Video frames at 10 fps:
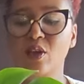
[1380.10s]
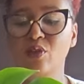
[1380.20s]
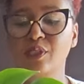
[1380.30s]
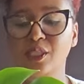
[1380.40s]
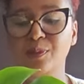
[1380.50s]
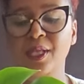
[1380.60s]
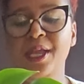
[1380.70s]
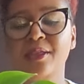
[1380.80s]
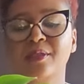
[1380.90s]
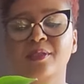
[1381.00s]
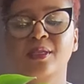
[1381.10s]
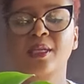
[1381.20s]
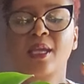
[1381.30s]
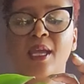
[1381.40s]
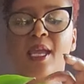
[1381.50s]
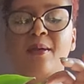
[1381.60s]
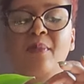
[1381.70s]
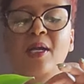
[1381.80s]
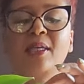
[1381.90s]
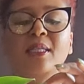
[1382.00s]
oldest plants in
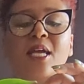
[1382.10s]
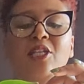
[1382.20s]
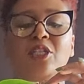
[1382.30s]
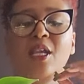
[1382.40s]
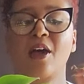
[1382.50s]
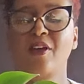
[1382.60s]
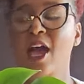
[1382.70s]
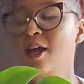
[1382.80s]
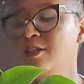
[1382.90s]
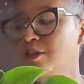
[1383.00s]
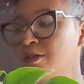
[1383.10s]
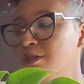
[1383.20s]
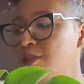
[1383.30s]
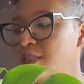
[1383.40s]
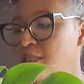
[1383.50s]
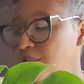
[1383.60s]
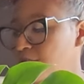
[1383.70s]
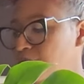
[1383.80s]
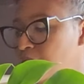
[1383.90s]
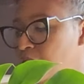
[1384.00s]
my collection. I've had her
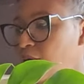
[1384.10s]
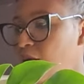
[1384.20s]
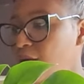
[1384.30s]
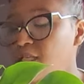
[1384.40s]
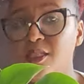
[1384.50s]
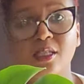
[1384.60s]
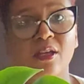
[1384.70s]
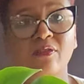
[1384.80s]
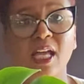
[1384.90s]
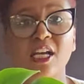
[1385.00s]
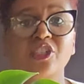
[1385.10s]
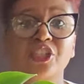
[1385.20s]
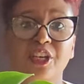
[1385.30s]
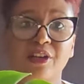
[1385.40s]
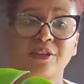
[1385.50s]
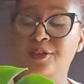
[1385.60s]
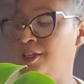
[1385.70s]
since August of last year.